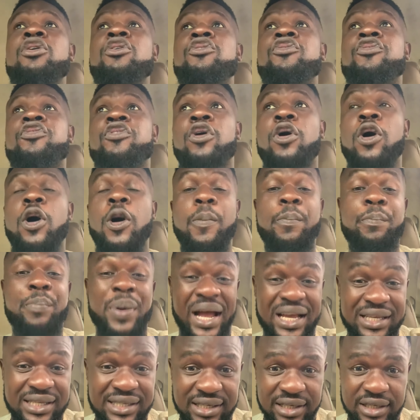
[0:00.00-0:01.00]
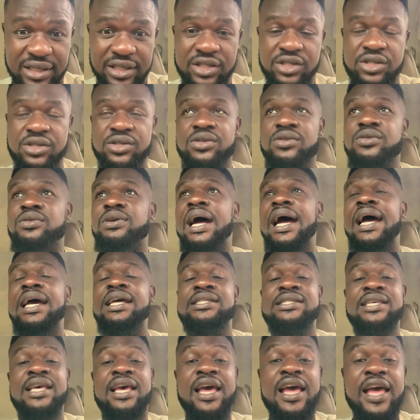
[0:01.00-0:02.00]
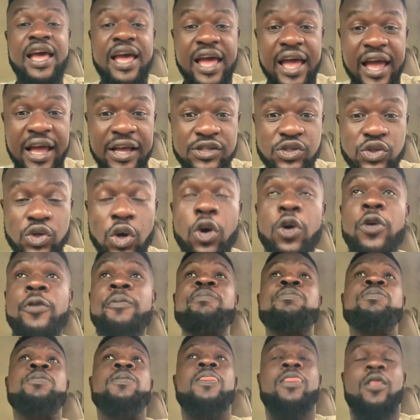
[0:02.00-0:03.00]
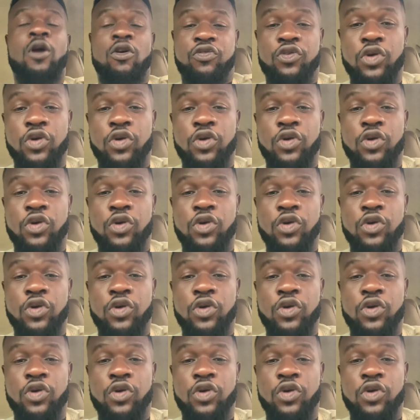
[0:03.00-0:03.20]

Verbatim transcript: for passage right and so of